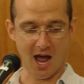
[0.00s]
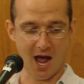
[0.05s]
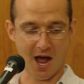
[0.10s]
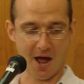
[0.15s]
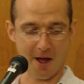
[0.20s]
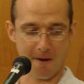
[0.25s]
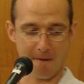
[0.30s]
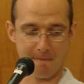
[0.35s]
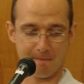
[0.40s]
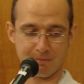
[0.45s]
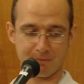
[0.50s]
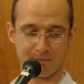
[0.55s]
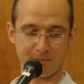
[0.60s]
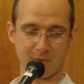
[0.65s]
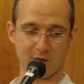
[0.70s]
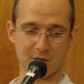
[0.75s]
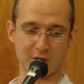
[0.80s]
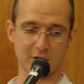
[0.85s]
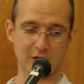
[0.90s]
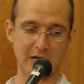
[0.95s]
So
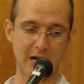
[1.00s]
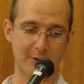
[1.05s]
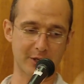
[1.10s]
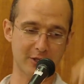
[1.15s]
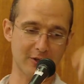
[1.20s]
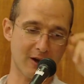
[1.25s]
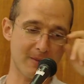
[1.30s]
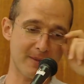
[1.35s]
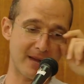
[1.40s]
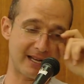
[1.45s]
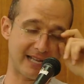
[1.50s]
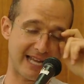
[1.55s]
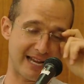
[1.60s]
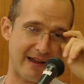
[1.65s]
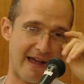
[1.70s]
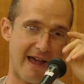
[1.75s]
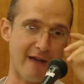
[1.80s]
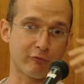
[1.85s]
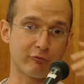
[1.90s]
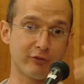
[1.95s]
now we're going to talk about kind
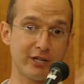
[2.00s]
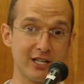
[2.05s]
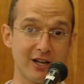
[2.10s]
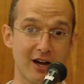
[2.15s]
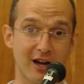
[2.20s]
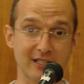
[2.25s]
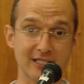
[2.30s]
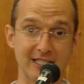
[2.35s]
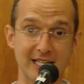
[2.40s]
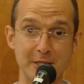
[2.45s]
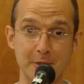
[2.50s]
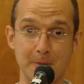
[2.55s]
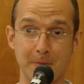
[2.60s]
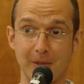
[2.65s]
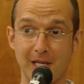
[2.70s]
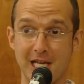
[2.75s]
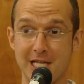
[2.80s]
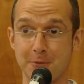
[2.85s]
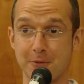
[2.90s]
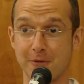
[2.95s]
of how Redux
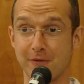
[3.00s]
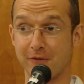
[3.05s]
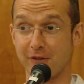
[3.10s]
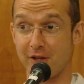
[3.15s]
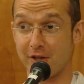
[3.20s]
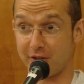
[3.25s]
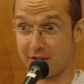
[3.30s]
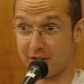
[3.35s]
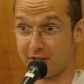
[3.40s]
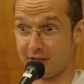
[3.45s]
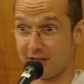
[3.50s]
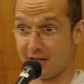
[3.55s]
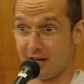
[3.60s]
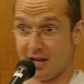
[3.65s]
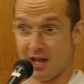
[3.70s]
interplays with Flutter.